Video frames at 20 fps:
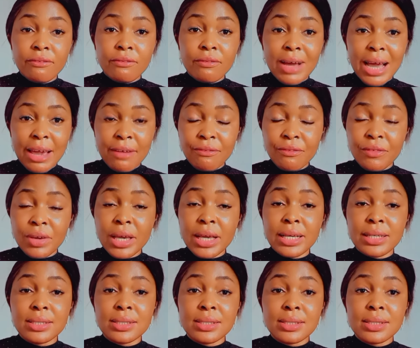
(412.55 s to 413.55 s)
5
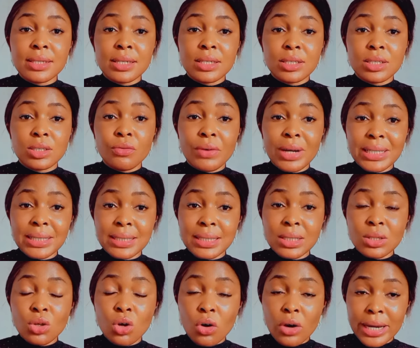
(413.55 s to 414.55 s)
is
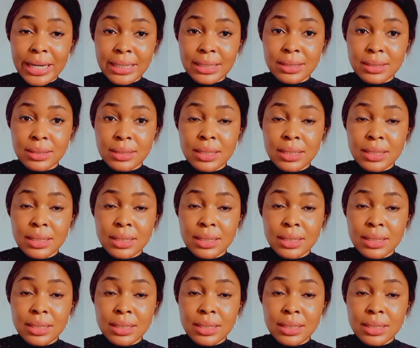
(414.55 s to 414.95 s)
retinoid,